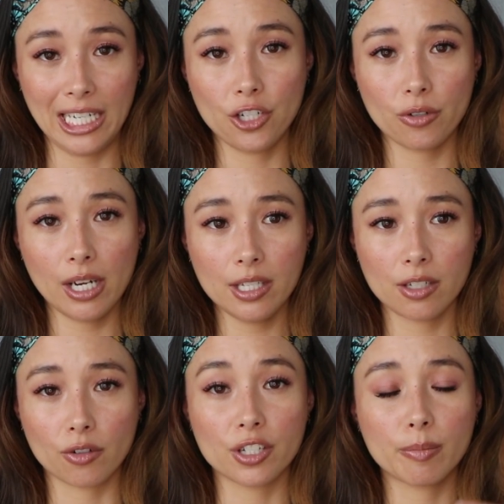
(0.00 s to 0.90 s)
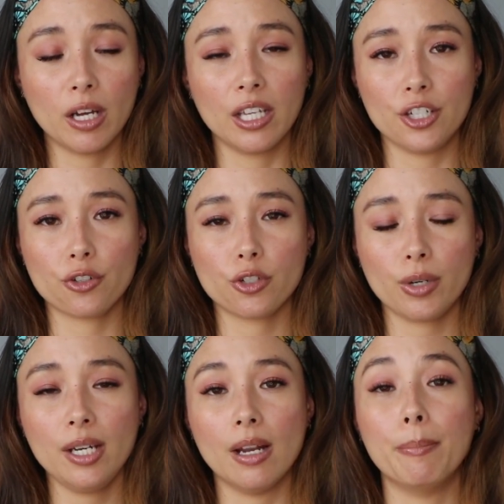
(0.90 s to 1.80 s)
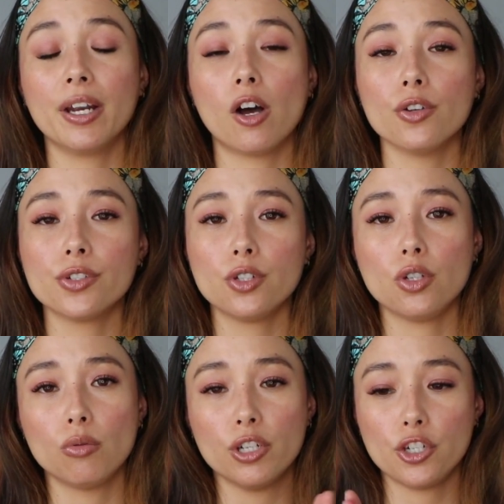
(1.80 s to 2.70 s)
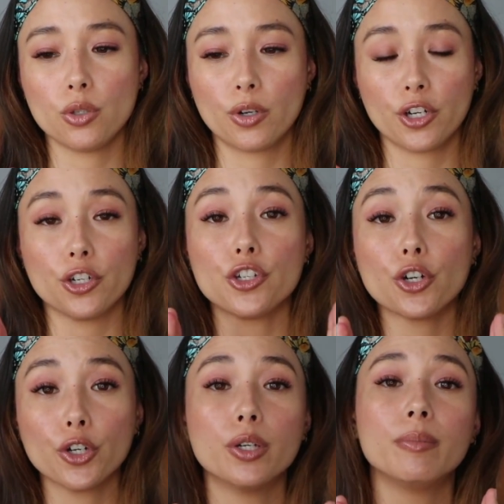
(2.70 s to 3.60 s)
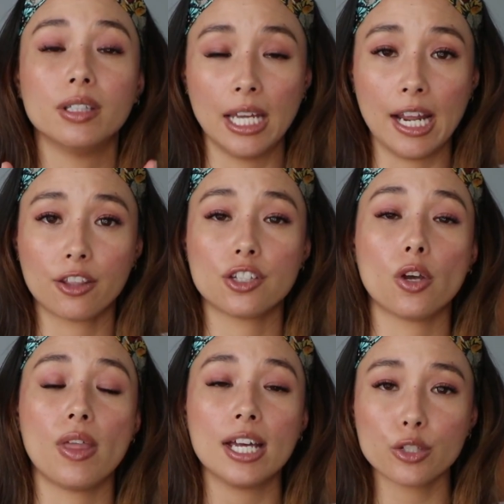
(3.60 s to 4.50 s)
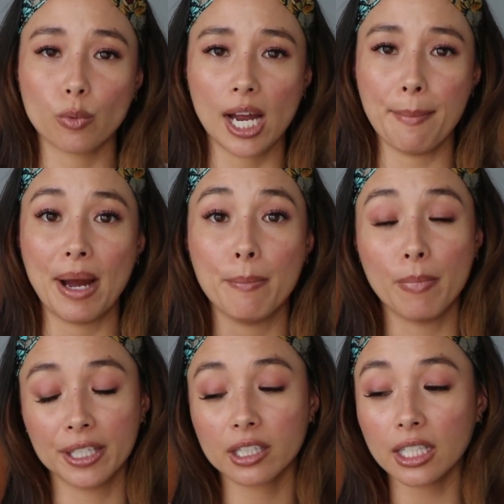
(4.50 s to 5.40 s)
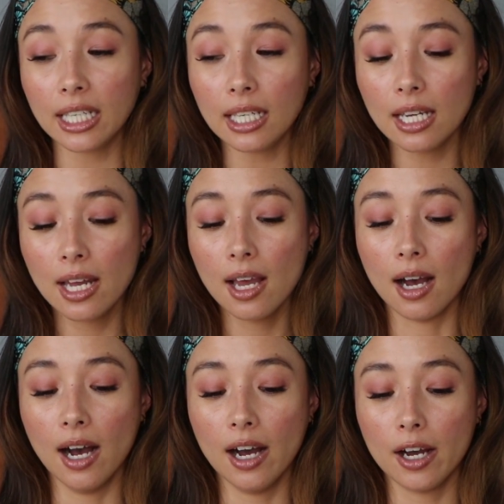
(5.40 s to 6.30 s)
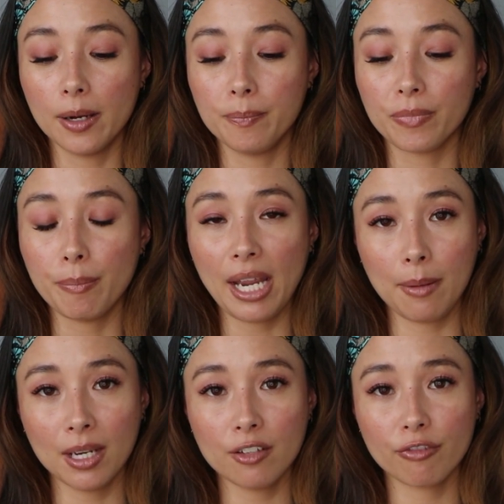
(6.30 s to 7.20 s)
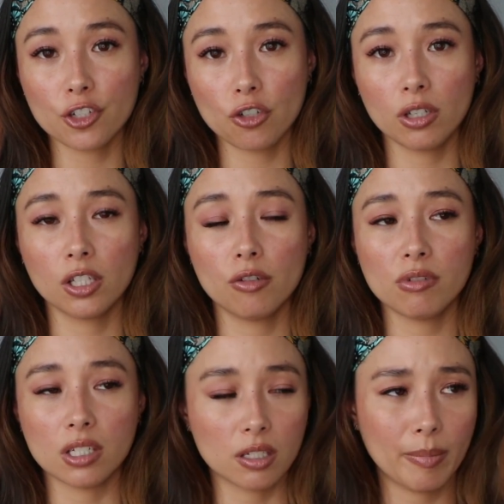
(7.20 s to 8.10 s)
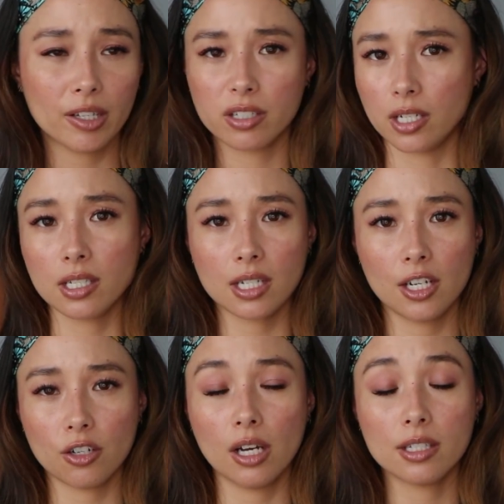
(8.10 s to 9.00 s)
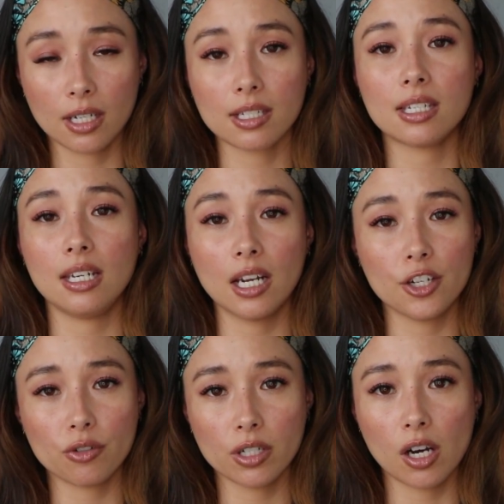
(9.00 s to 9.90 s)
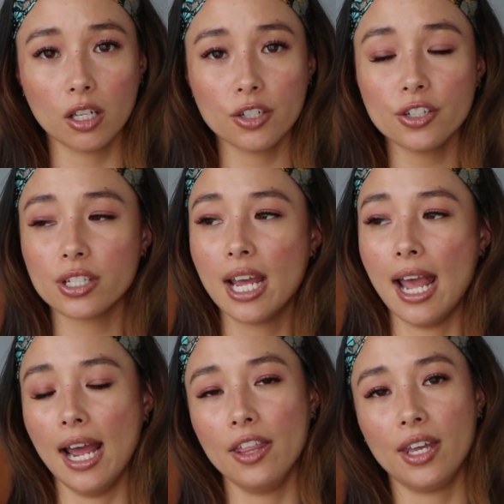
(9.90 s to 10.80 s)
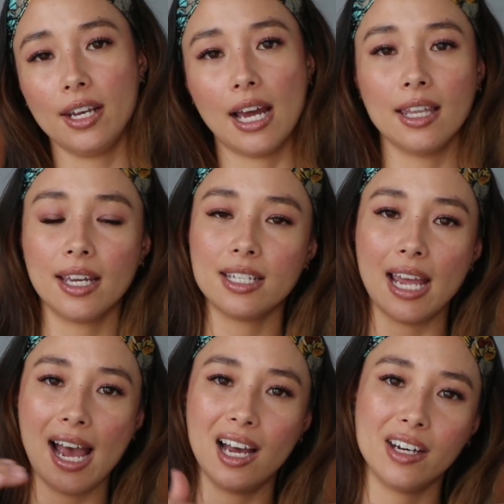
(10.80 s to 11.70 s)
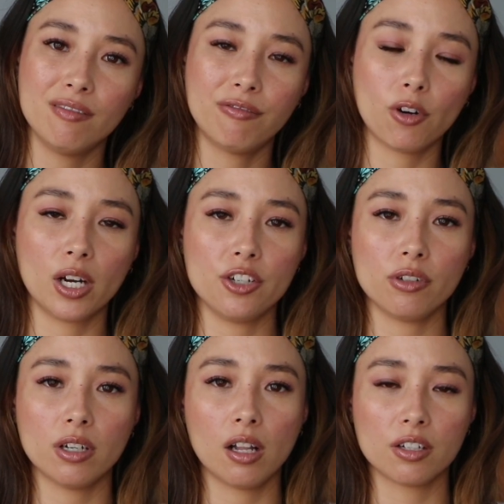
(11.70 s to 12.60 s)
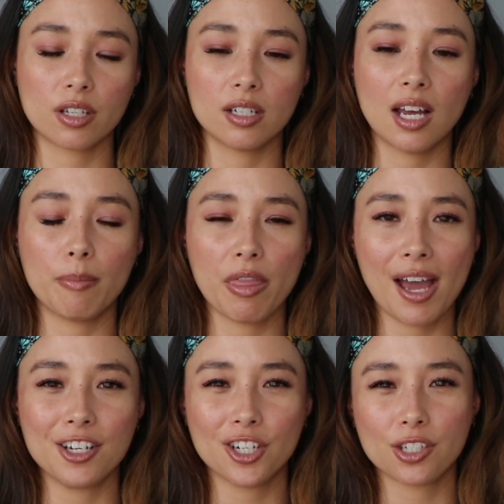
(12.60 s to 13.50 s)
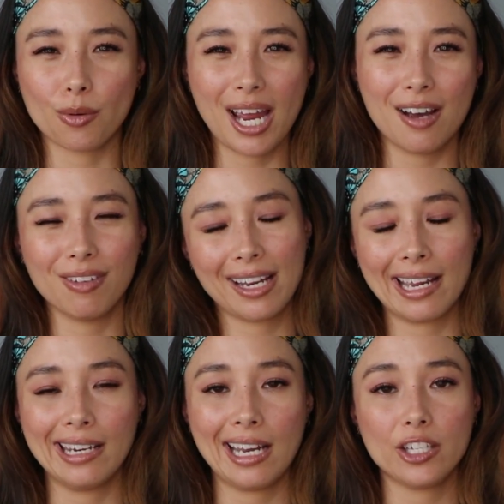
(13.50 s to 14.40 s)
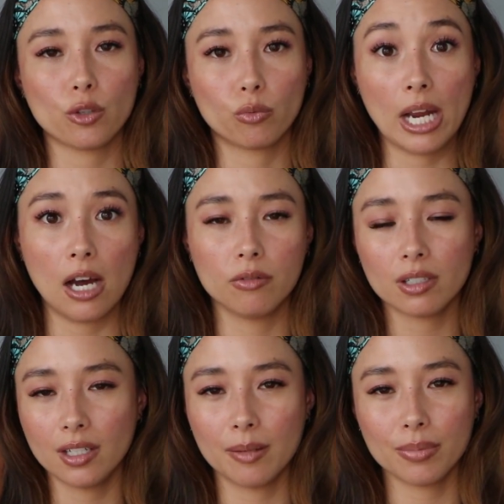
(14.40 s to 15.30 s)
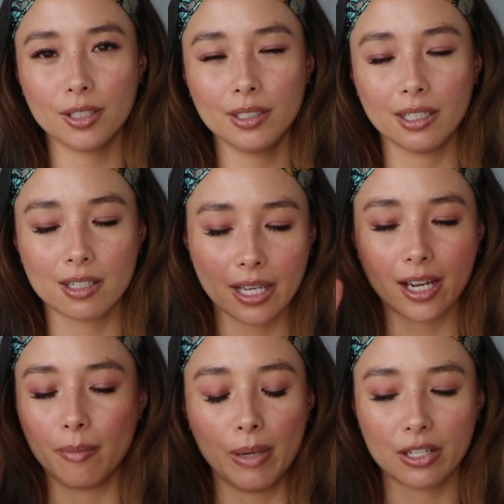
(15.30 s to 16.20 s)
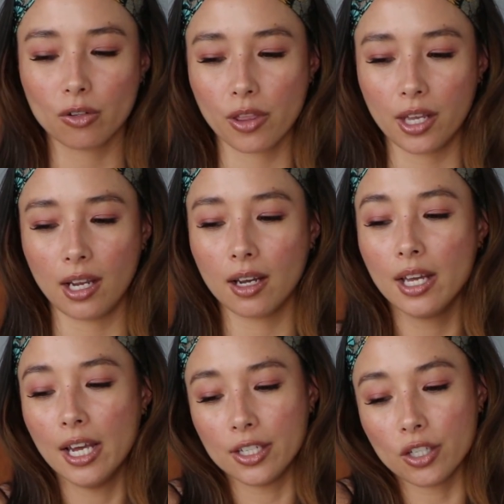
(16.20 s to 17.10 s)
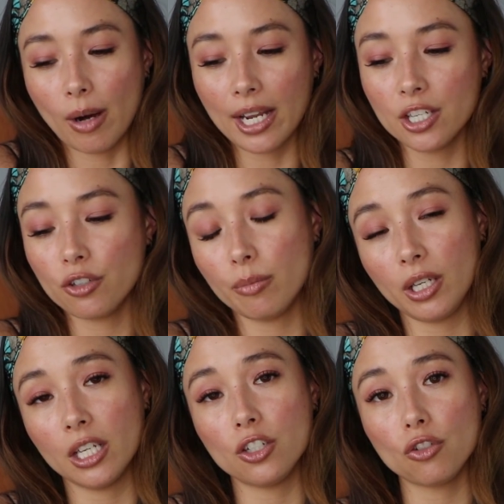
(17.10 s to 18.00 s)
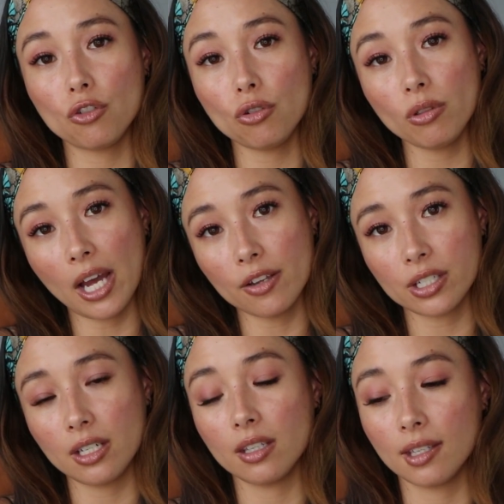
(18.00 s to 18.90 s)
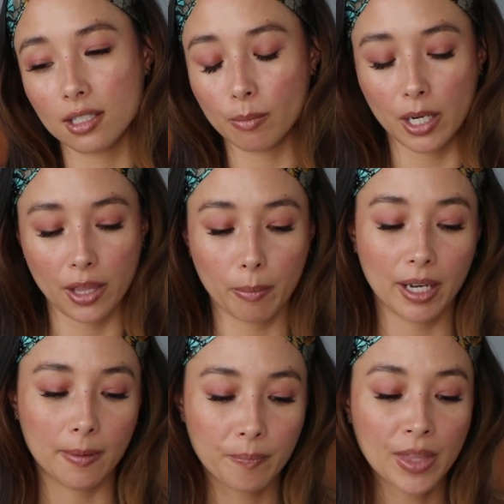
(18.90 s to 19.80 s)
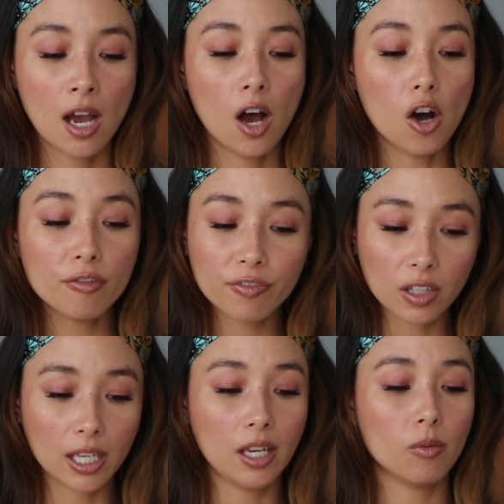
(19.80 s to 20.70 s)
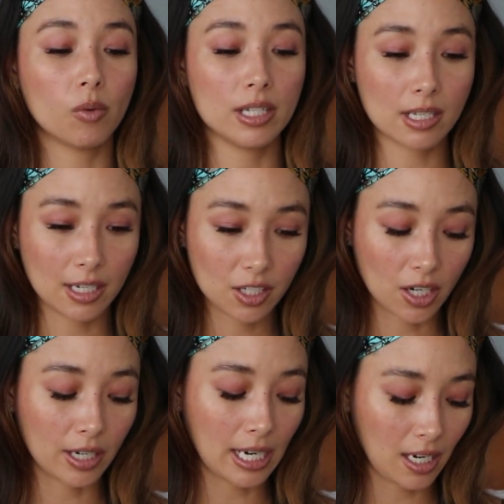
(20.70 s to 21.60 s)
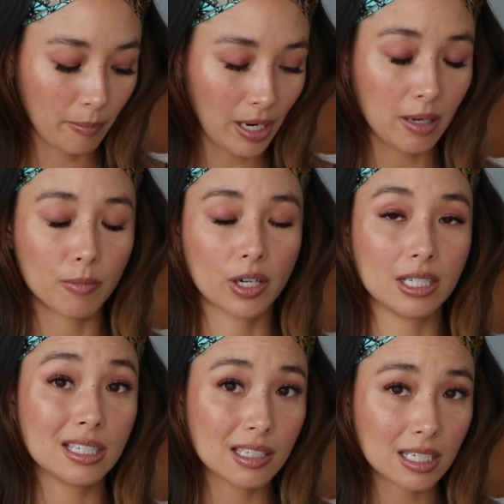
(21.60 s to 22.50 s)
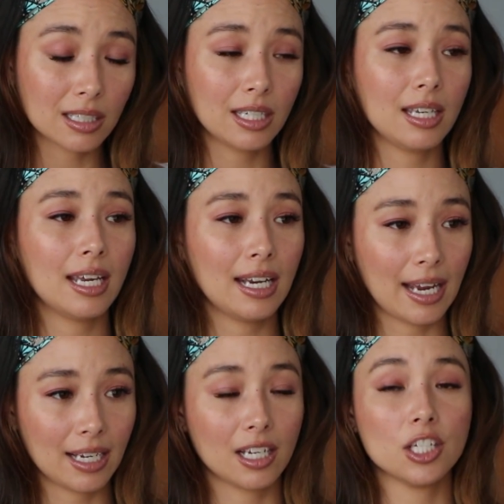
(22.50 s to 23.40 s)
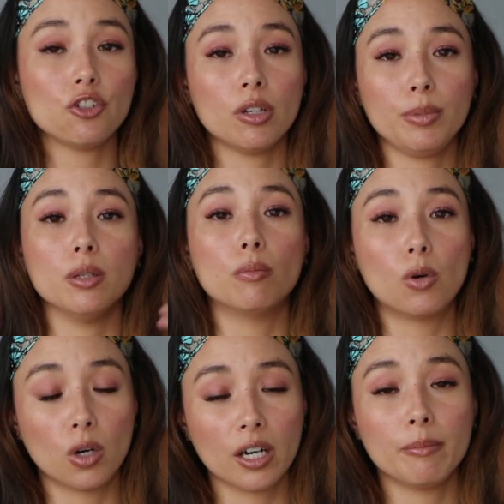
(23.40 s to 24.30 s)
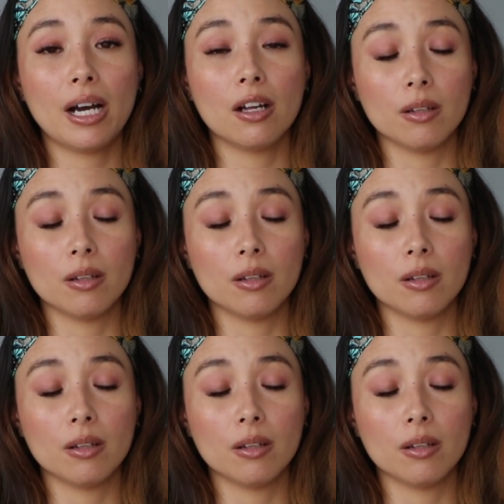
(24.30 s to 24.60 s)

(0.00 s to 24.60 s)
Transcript: interest or a small interest rate, but also to a shorter term length. So that's why my monthly payment for student loans is about $1,600. And then I like to add $400 on top of that, just so I have like a nice round number. It's like a mental thing. So I contributed $2,000 this month, but hopefully once I start getting paid more consistently again, I can contribute more